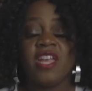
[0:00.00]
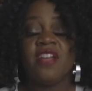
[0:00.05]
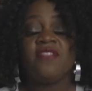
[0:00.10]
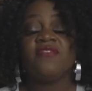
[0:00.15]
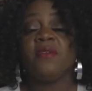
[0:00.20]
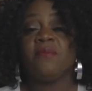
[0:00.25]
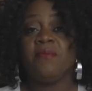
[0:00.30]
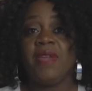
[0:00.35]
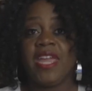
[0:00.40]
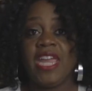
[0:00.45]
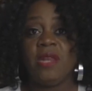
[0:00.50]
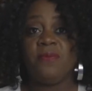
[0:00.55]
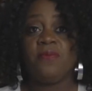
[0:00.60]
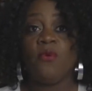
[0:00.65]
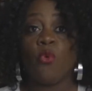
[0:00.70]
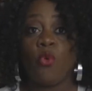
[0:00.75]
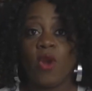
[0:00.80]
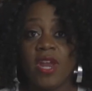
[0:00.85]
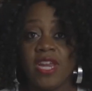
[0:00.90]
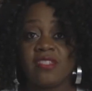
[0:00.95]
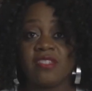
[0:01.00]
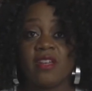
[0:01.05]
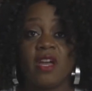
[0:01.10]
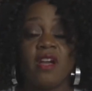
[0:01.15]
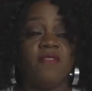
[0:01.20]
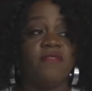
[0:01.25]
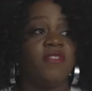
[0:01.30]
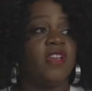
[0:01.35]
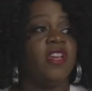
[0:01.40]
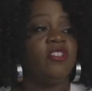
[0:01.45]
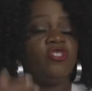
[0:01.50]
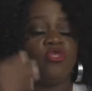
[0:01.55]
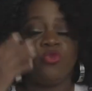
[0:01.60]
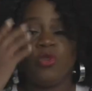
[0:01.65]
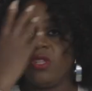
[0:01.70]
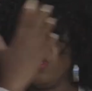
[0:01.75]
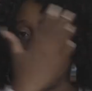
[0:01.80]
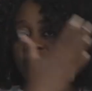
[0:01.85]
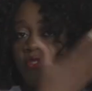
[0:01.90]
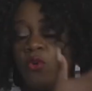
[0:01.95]
The main point of
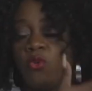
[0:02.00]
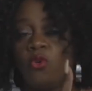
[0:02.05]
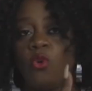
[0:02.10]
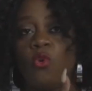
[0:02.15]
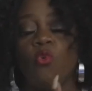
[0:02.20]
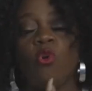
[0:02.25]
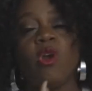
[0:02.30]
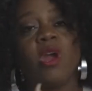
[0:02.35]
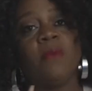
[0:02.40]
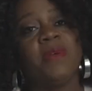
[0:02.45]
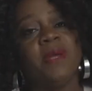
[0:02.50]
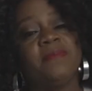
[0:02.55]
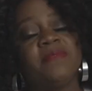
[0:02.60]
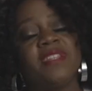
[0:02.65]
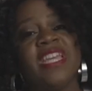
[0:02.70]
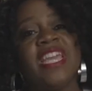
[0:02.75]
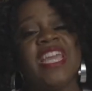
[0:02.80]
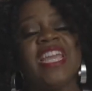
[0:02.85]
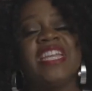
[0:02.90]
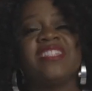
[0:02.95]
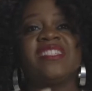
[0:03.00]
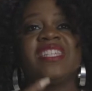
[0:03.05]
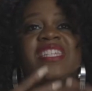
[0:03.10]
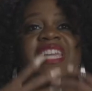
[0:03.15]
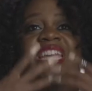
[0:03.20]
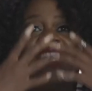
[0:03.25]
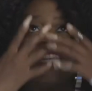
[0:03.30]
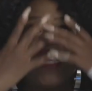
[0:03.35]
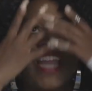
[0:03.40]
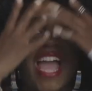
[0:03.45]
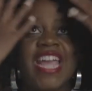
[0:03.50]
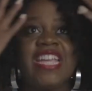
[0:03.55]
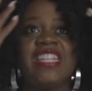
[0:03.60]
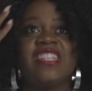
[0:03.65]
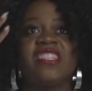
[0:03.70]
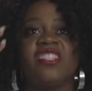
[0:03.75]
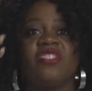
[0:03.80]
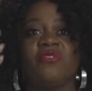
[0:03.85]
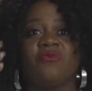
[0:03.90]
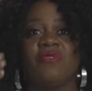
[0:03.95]
doing the vocal warm-ups is to get
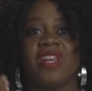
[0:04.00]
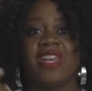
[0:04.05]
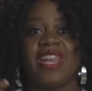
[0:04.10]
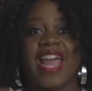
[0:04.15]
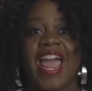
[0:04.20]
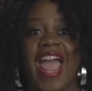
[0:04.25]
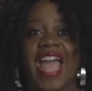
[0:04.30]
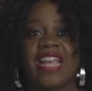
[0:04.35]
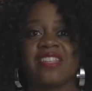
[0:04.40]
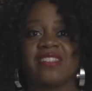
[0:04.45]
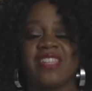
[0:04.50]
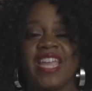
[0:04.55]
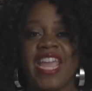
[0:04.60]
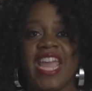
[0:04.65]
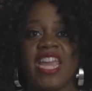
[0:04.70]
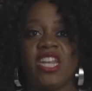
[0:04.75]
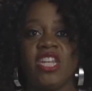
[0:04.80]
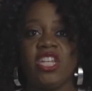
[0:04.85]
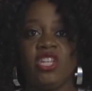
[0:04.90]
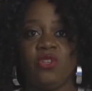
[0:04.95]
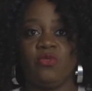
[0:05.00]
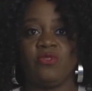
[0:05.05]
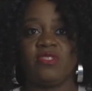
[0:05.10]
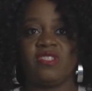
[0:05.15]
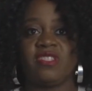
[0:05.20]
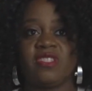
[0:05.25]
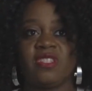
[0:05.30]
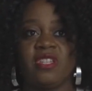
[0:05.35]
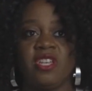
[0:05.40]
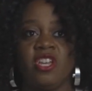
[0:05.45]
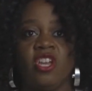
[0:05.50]
nice and relaxed and loose.